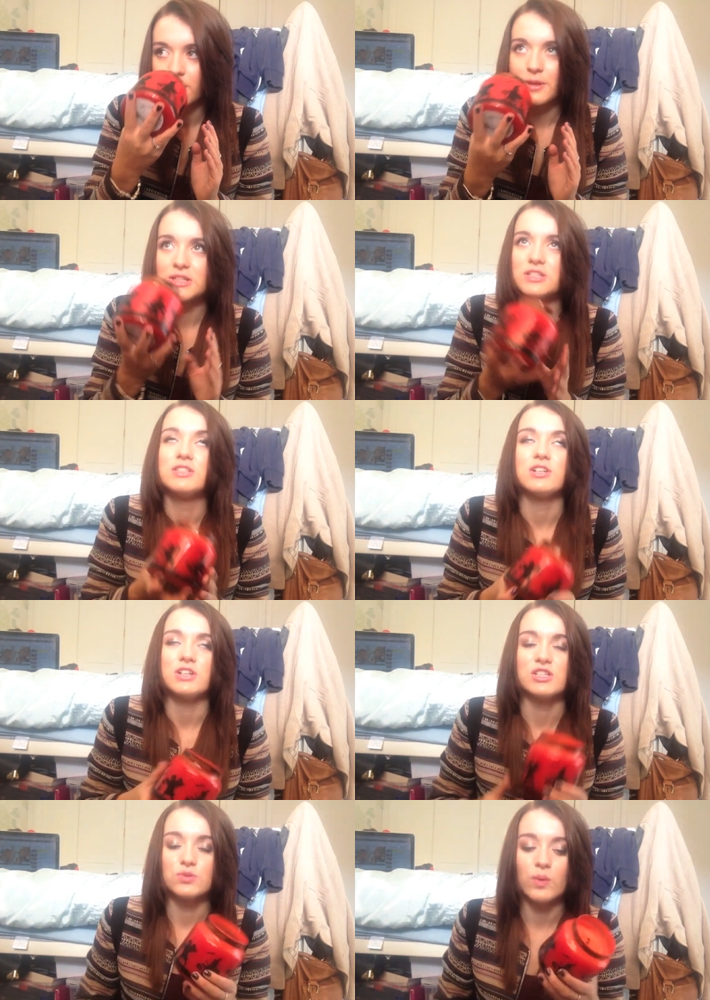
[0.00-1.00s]
But it's just such
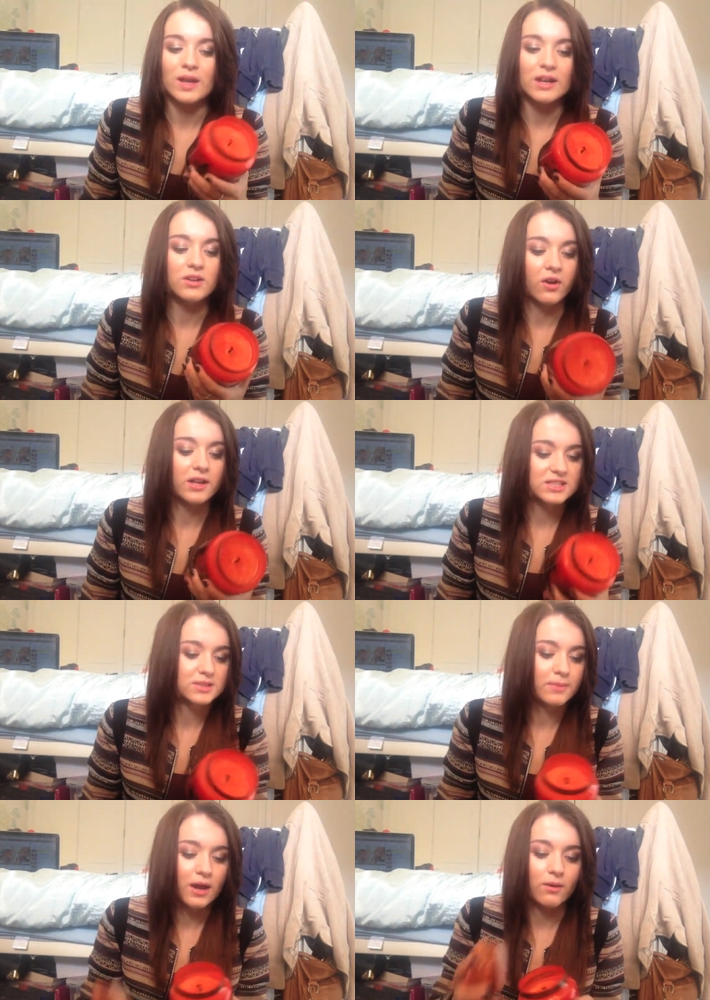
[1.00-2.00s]
a sweet and nice
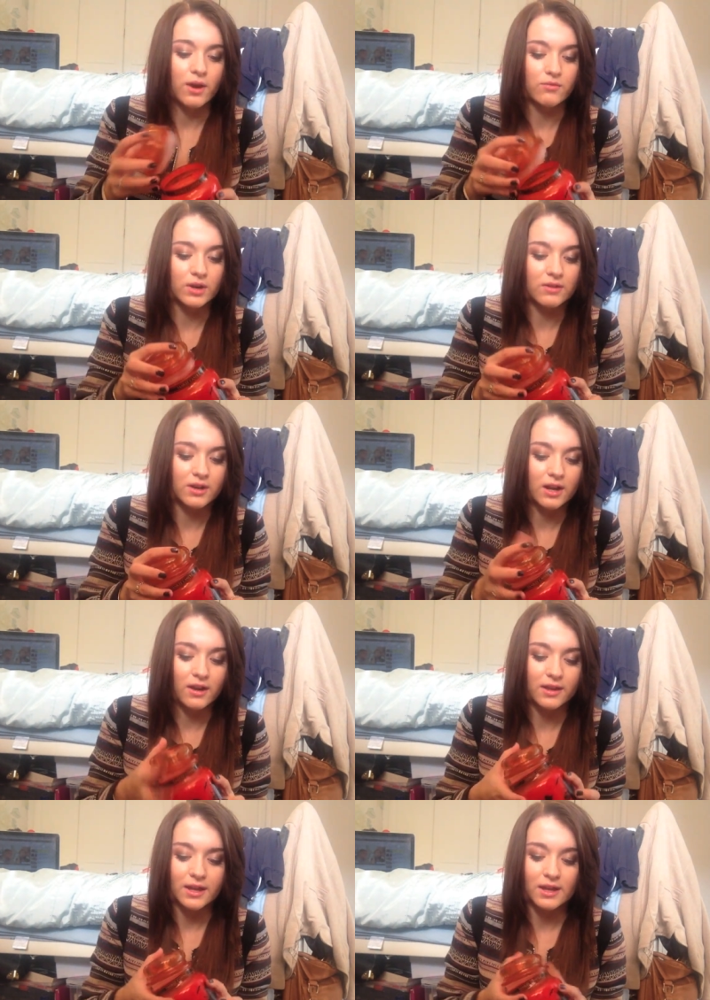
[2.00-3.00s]
smell. I really, really
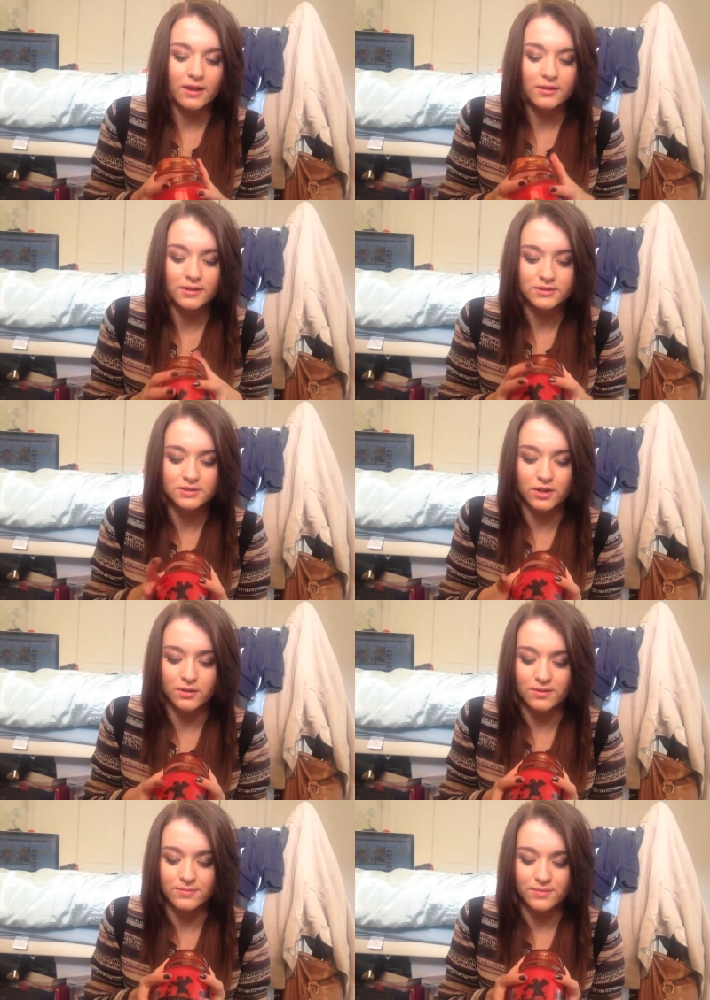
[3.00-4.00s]
like it. So
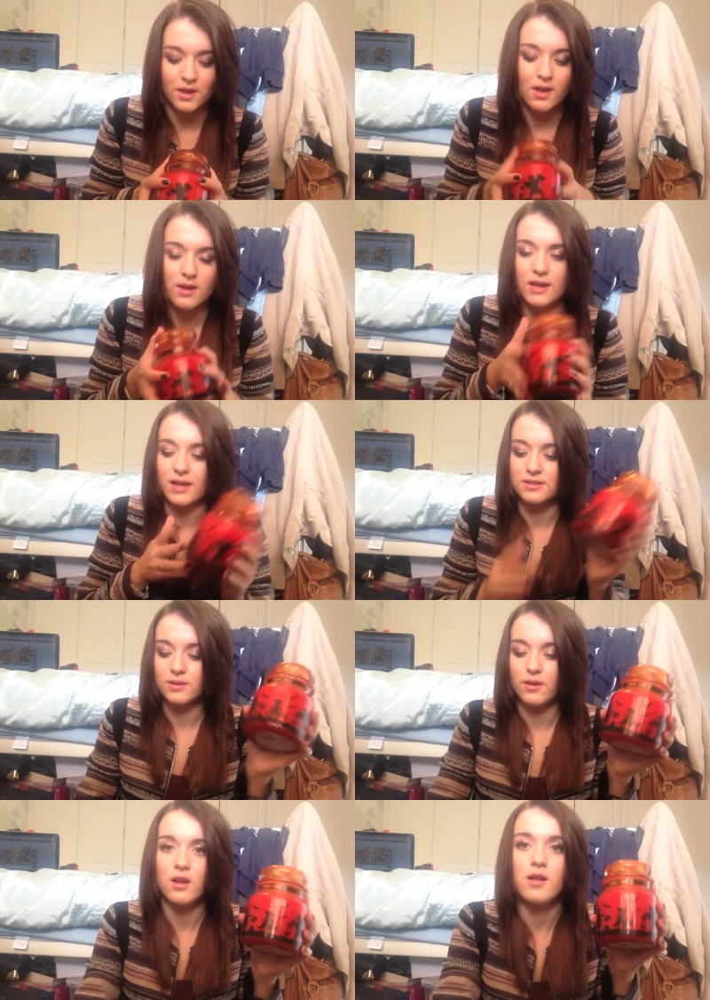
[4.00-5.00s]
yes,
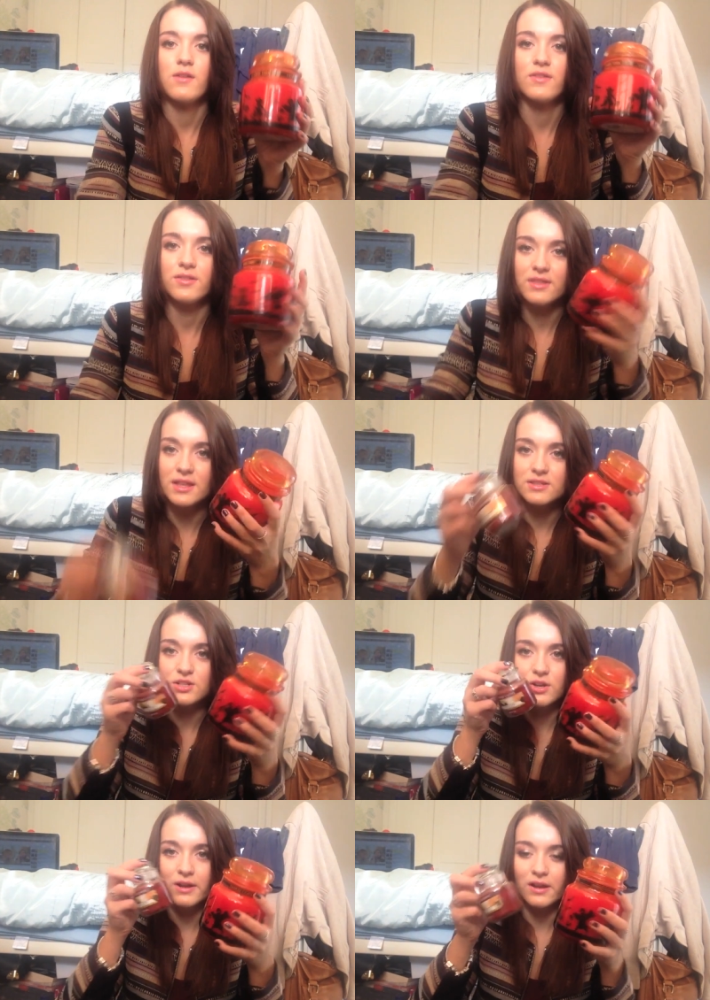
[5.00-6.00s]
love these
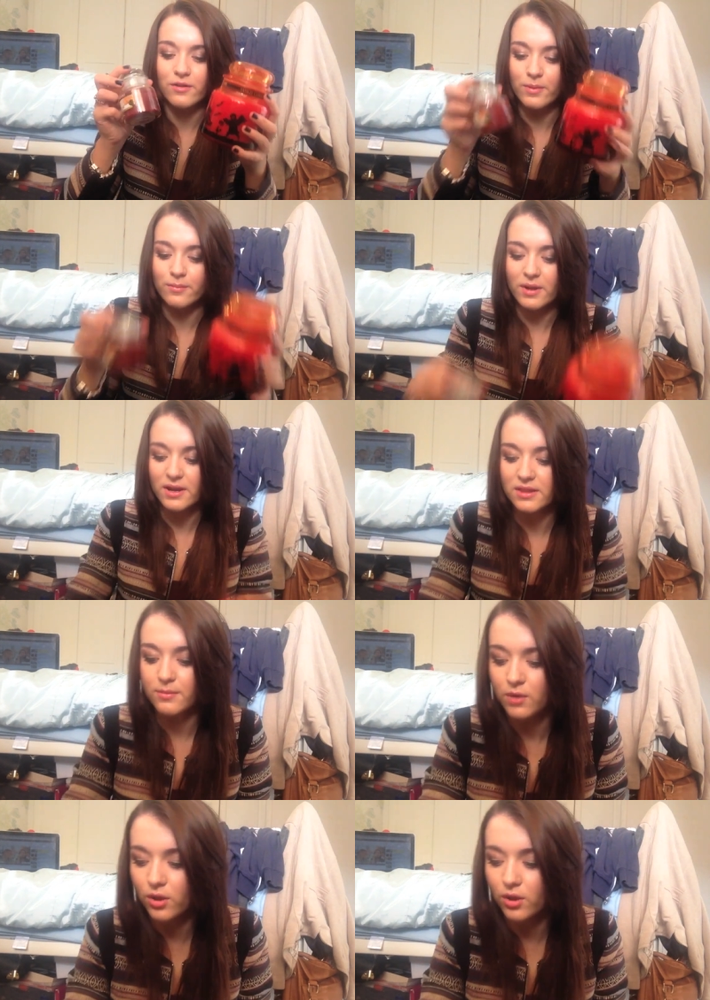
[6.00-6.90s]
two and I've been burning them